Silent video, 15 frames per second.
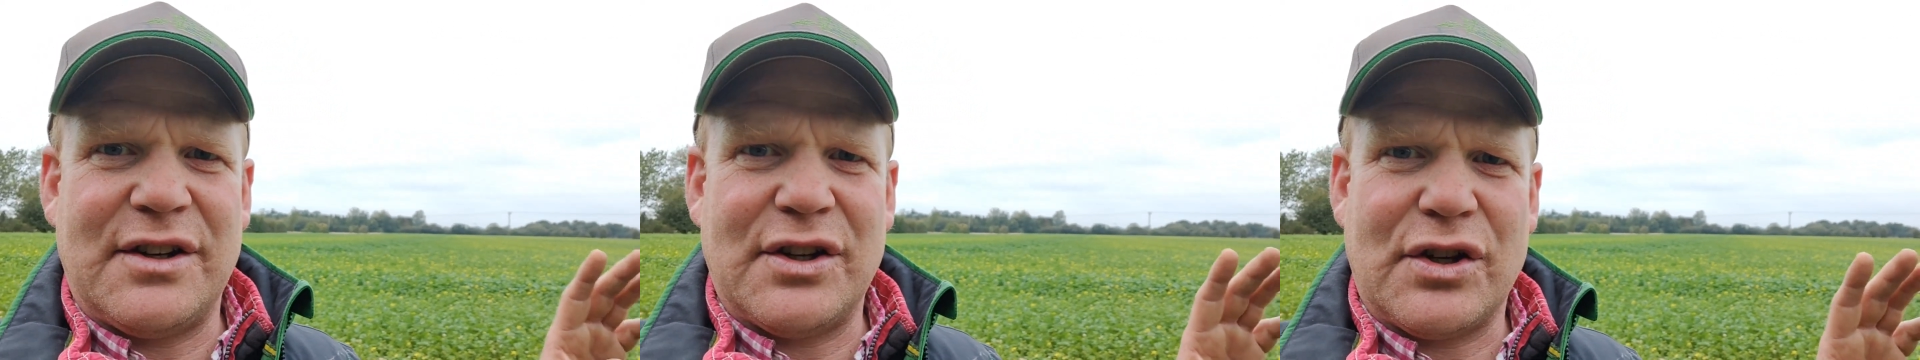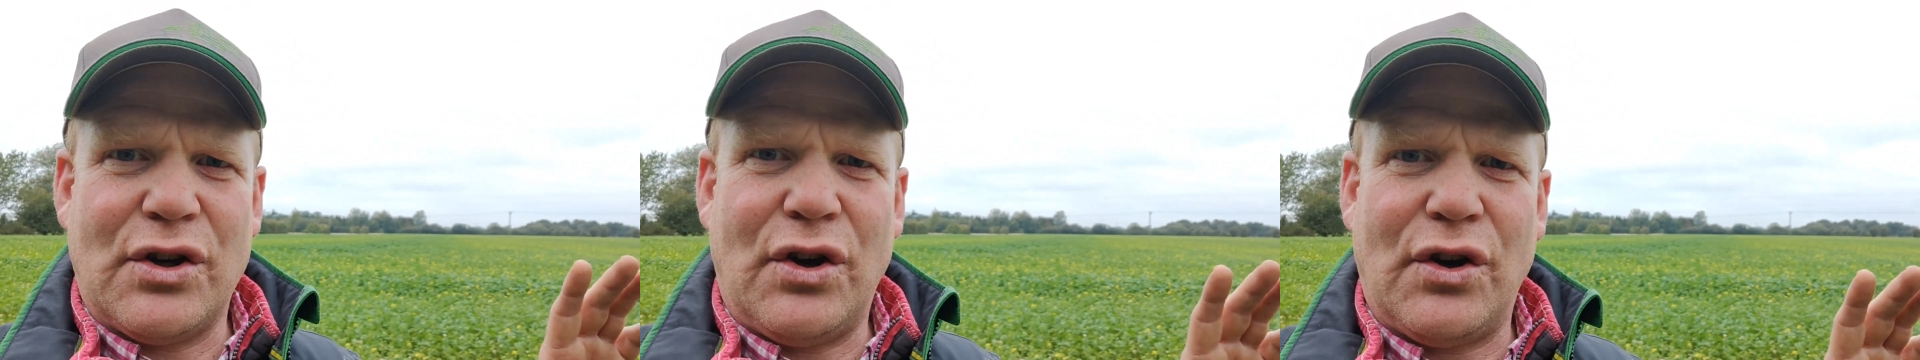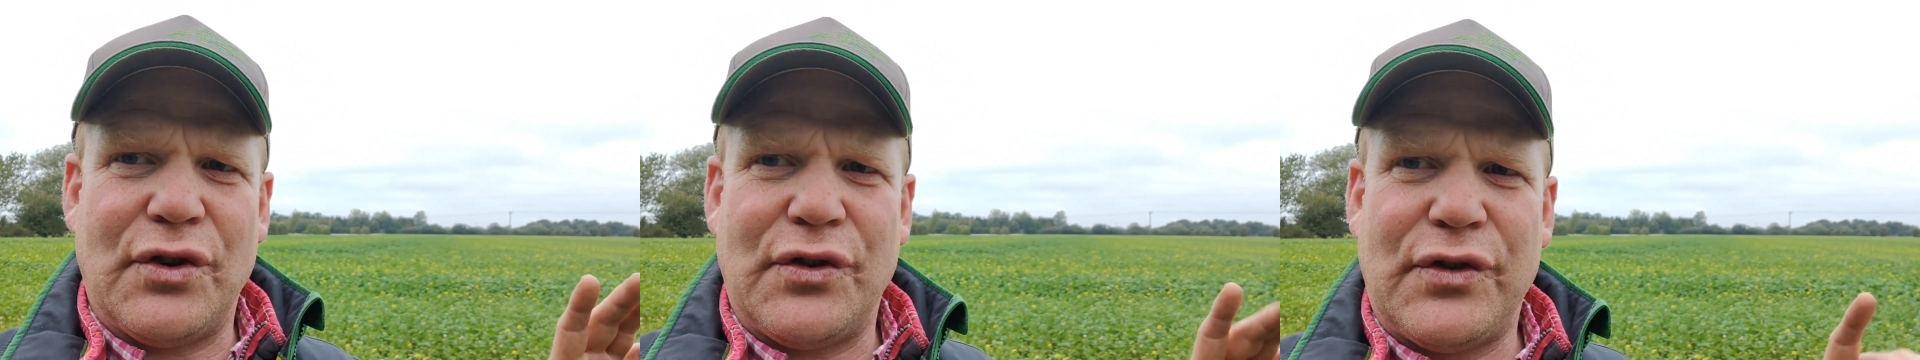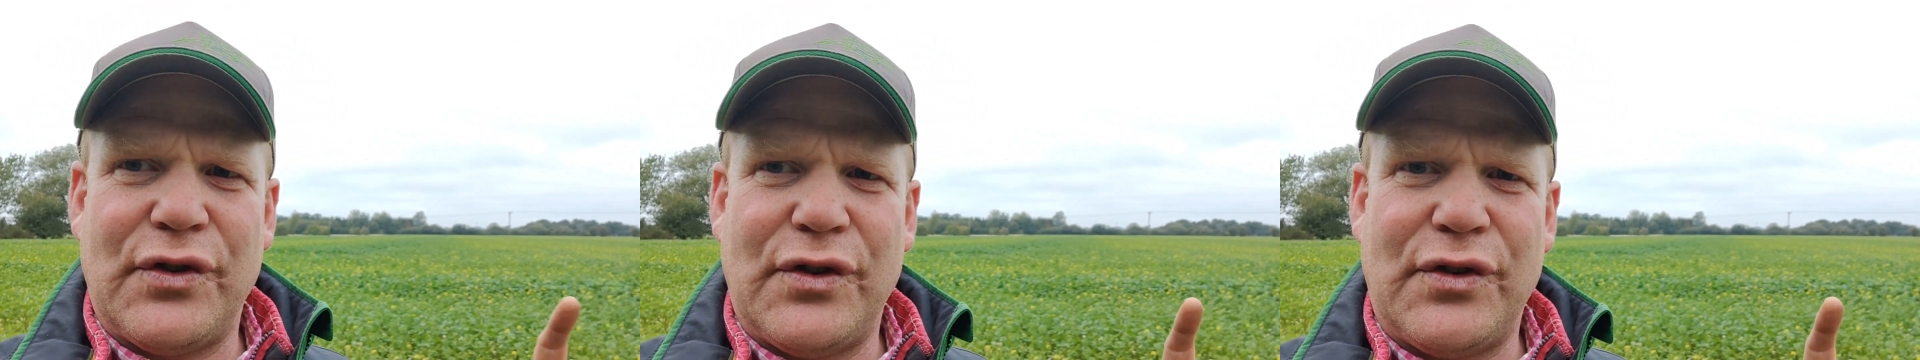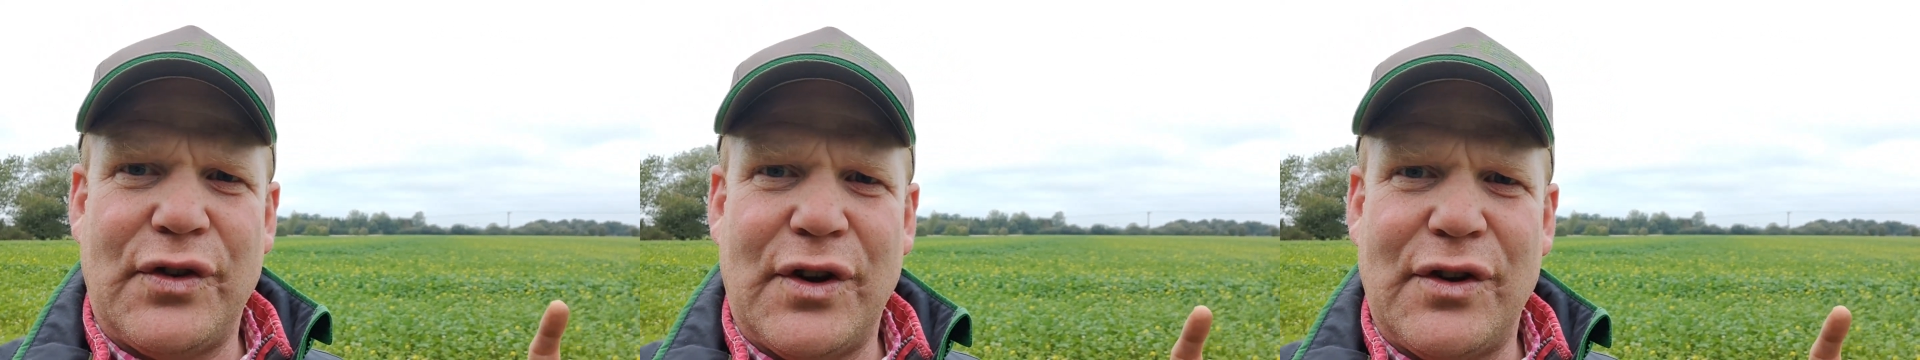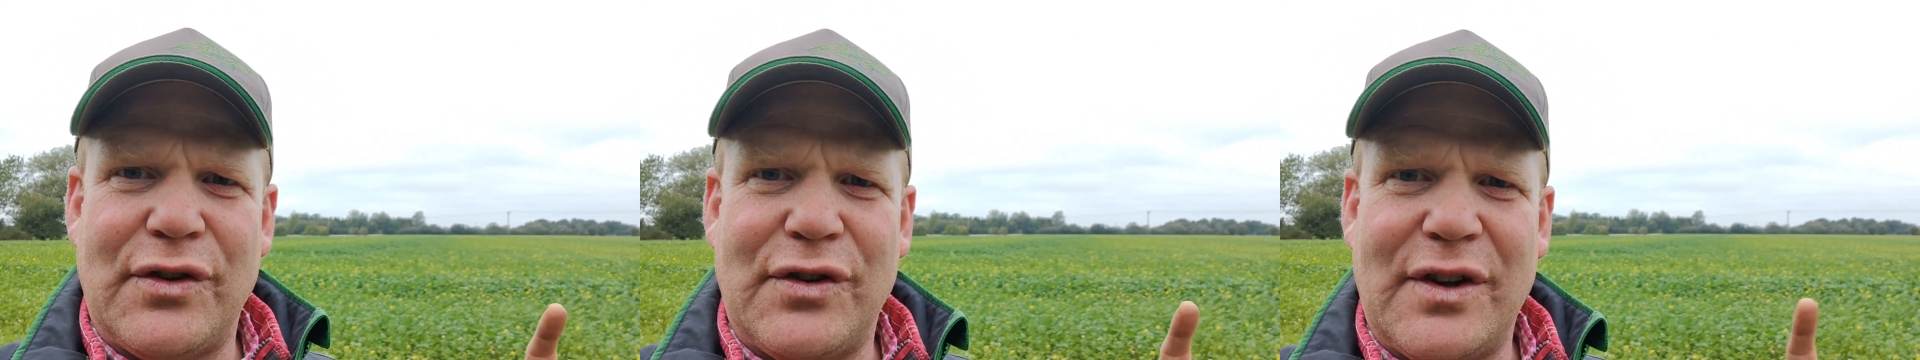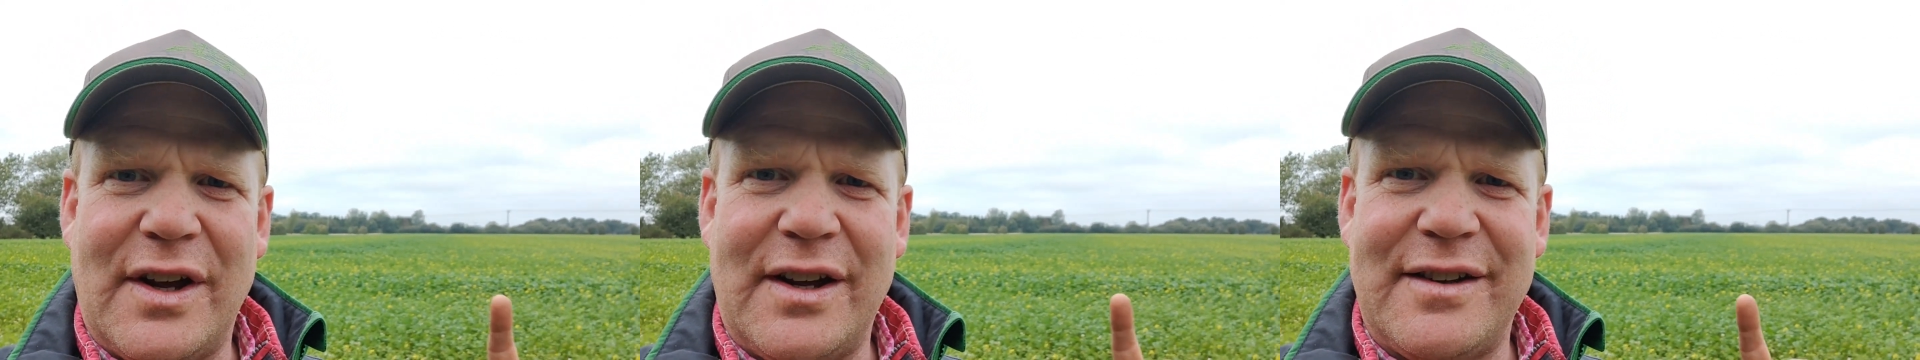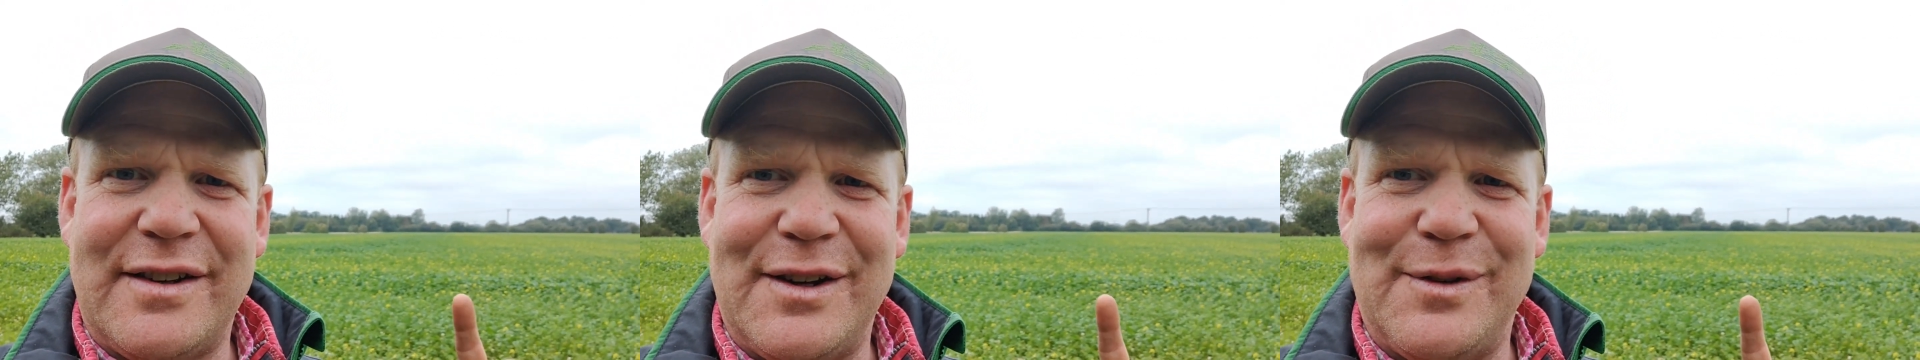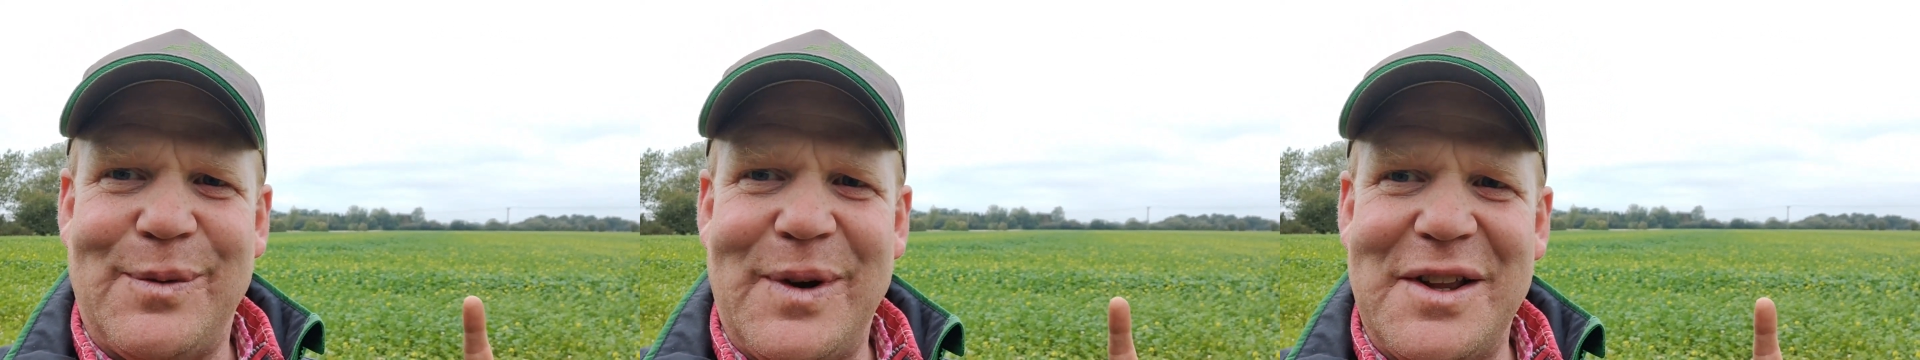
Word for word: and the costs associated